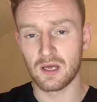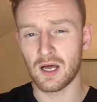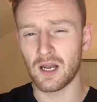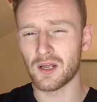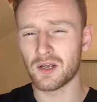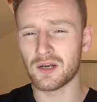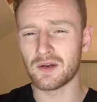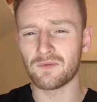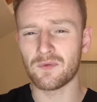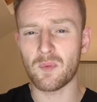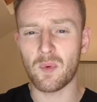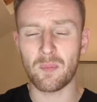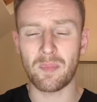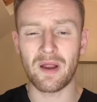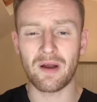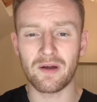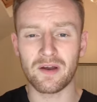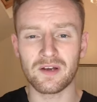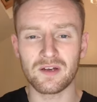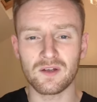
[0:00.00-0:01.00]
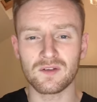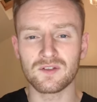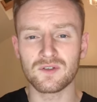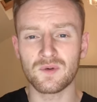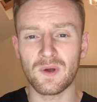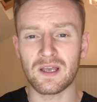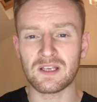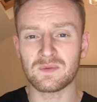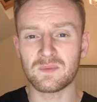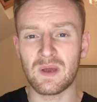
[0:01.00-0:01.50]
I look at it from a
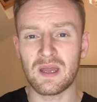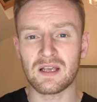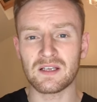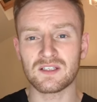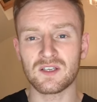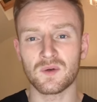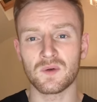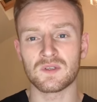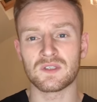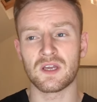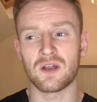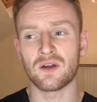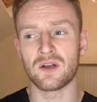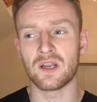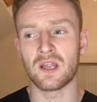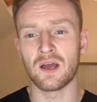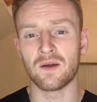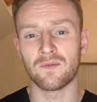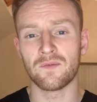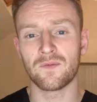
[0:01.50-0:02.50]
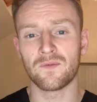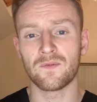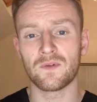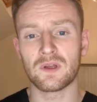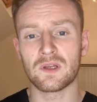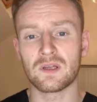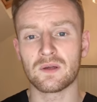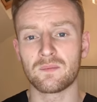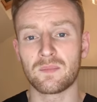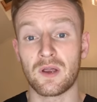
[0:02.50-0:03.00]
periodontal aspect, so is there enough
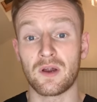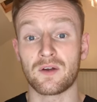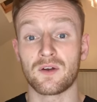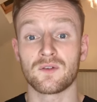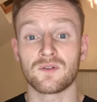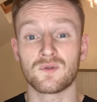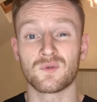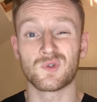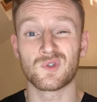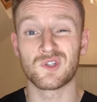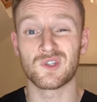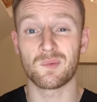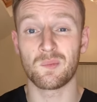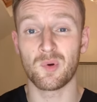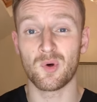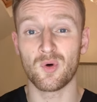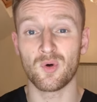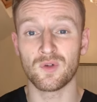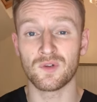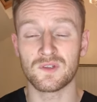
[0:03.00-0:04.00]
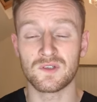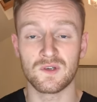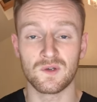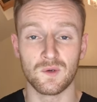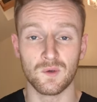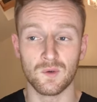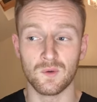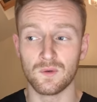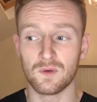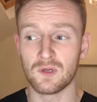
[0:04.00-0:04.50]
periodontal support
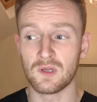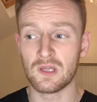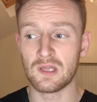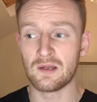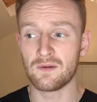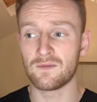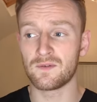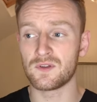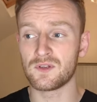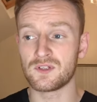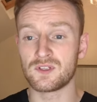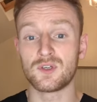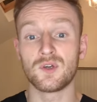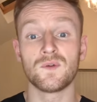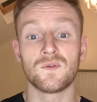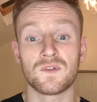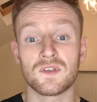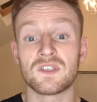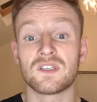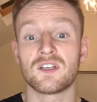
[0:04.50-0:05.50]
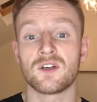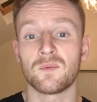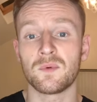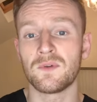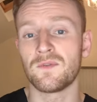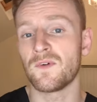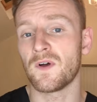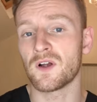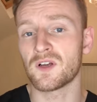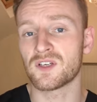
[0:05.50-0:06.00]
to for the tooth to still
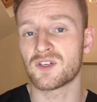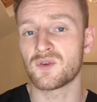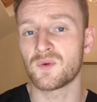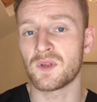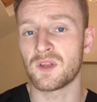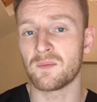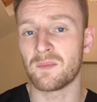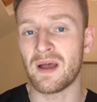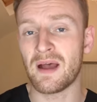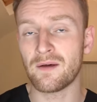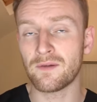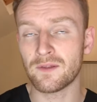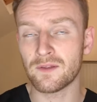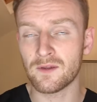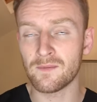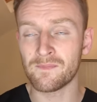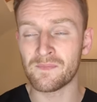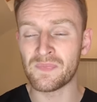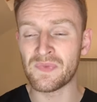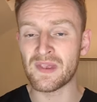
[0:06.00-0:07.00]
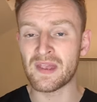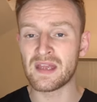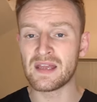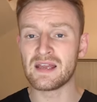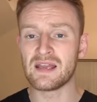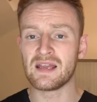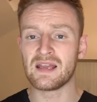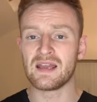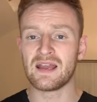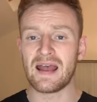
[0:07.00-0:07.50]
be functional in the mouth?
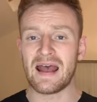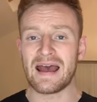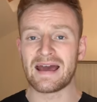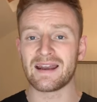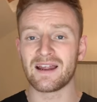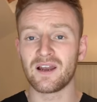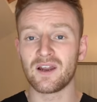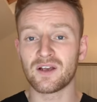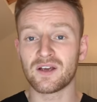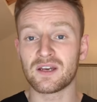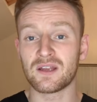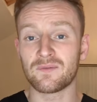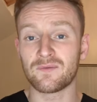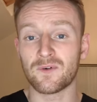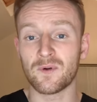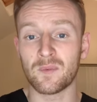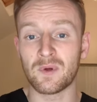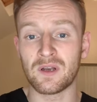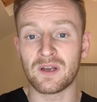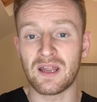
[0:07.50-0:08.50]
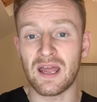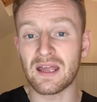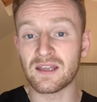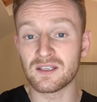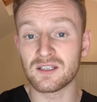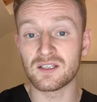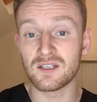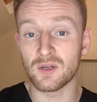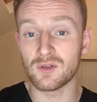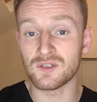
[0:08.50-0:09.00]
and I look at it from an
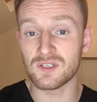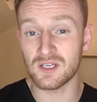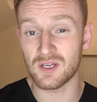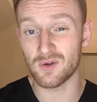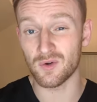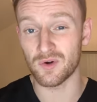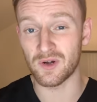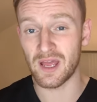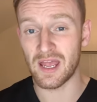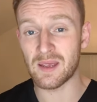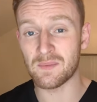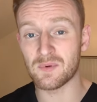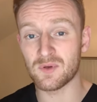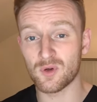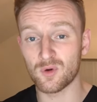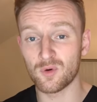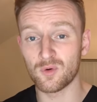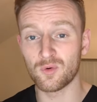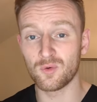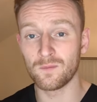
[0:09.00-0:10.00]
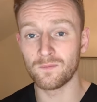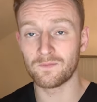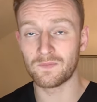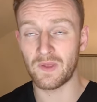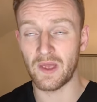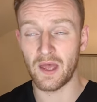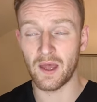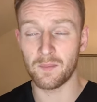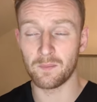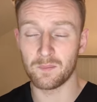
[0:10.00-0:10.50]
endodontic or an apical
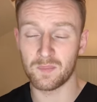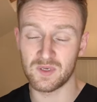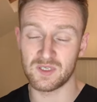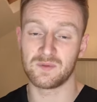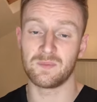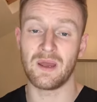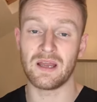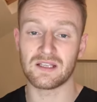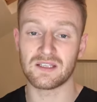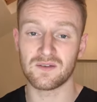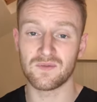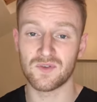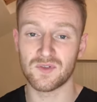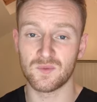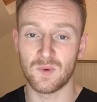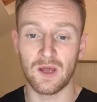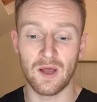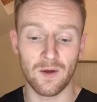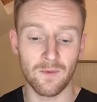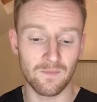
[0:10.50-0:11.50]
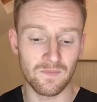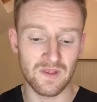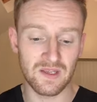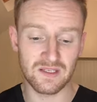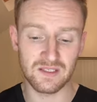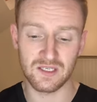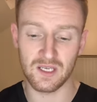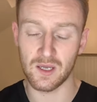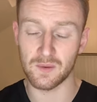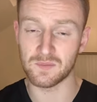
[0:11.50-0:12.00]
um, perspective as well
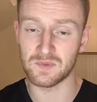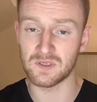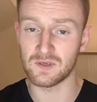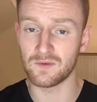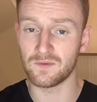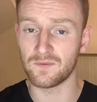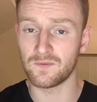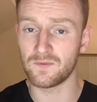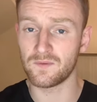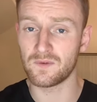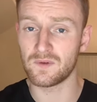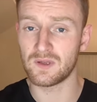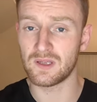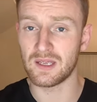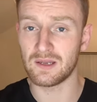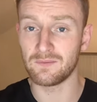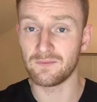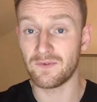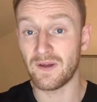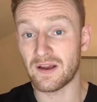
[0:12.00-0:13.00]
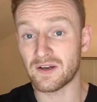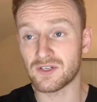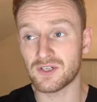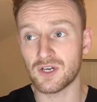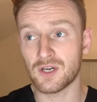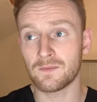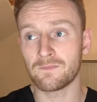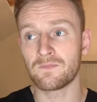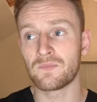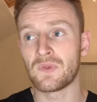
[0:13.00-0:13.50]
in terms of
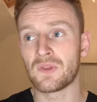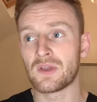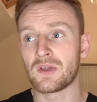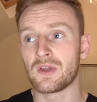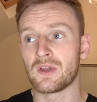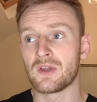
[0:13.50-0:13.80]
infection,